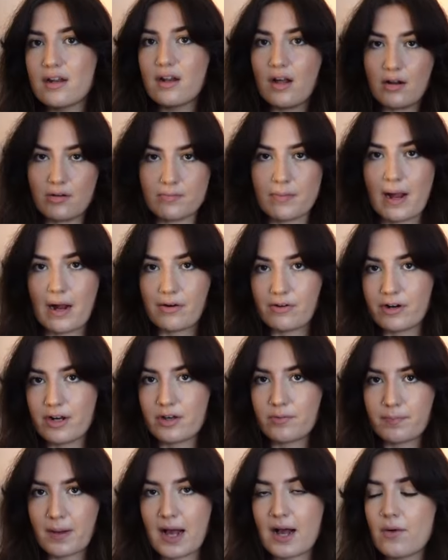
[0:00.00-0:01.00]

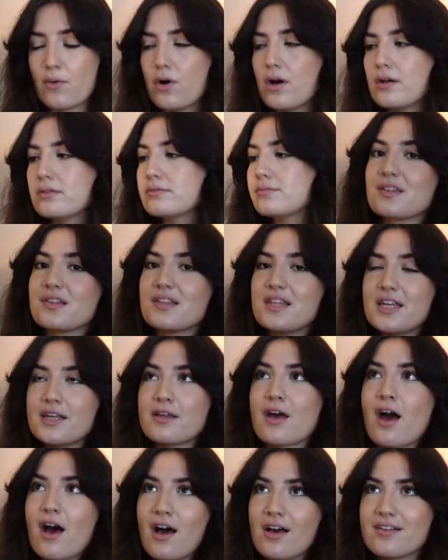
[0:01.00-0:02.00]
unparalleled power. The
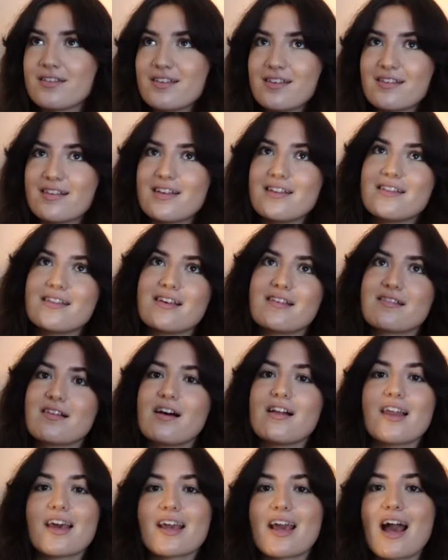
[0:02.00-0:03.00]
curses in this
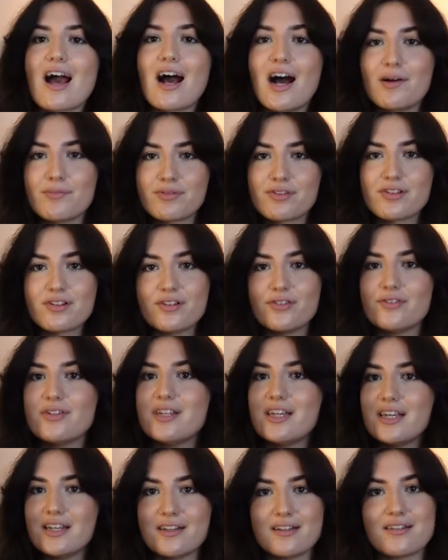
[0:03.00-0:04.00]
are like
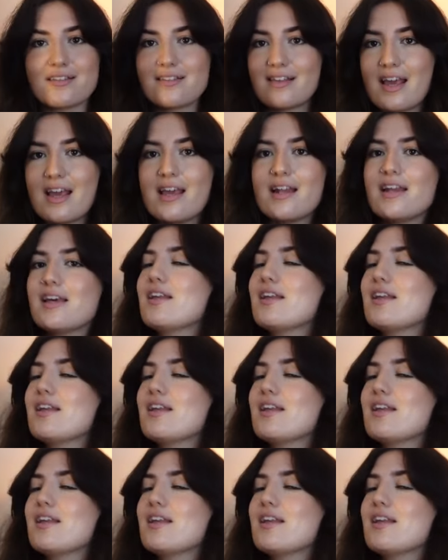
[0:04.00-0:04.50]
absolutely insane.